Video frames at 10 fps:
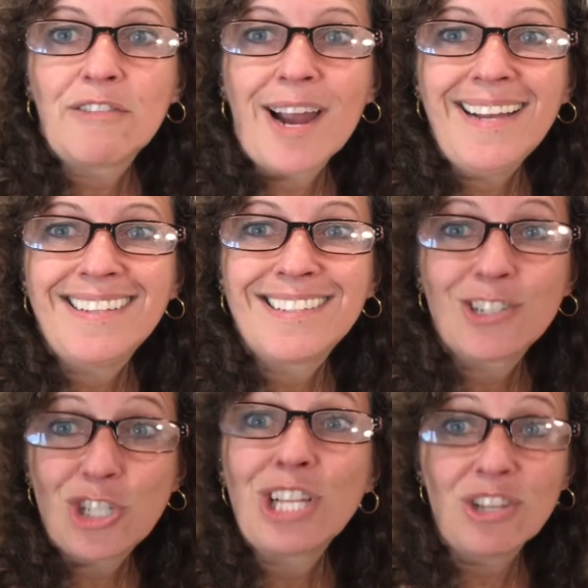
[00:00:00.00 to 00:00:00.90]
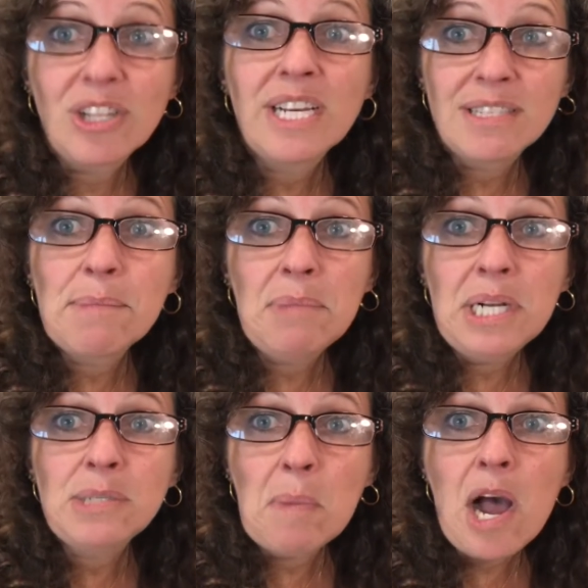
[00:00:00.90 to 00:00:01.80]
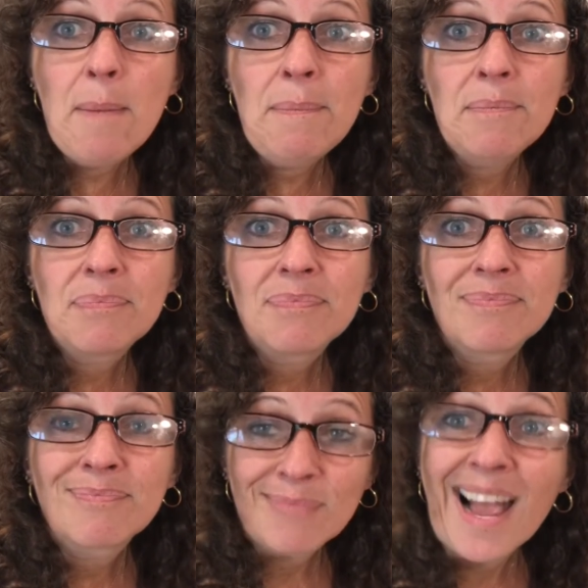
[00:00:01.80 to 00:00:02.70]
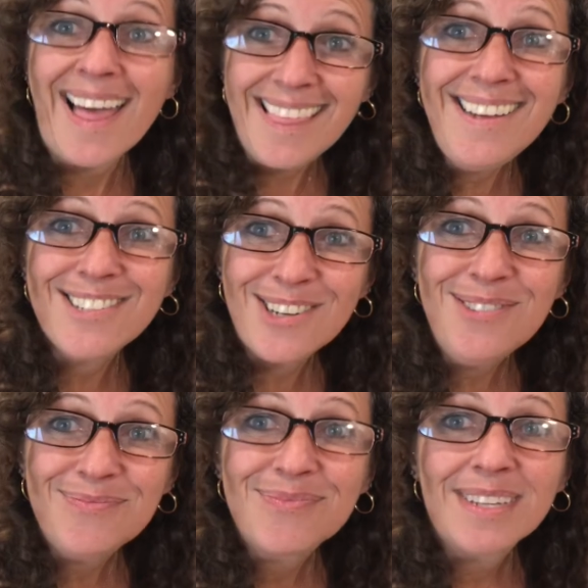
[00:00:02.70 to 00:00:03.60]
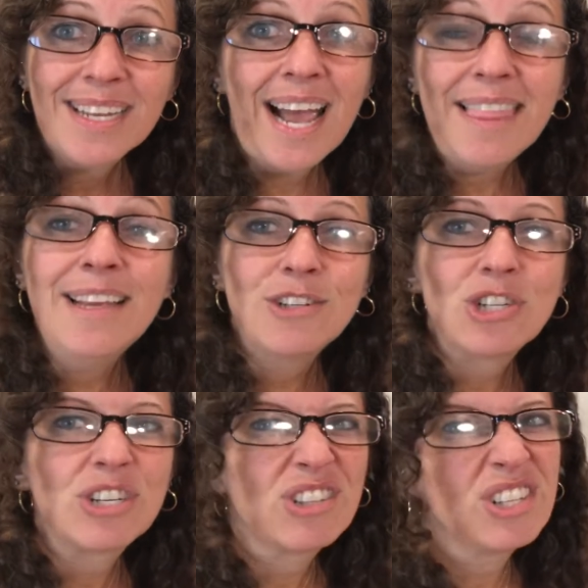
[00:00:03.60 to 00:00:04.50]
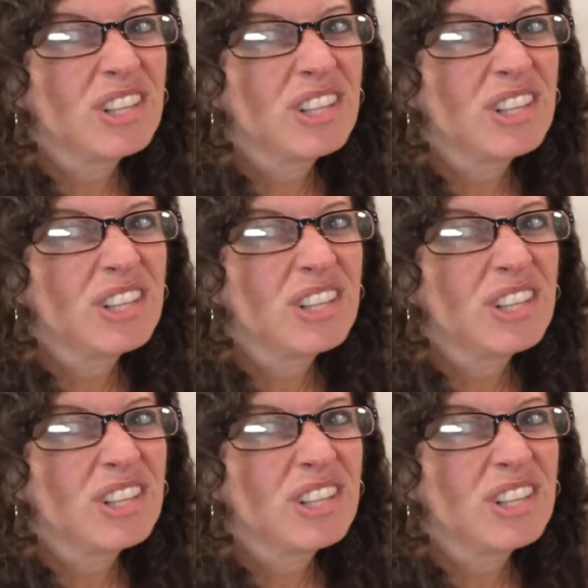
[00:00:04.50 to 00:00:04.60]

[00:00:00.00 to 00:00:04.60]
right? Does she look like somebody's mom? I think so. I think she could look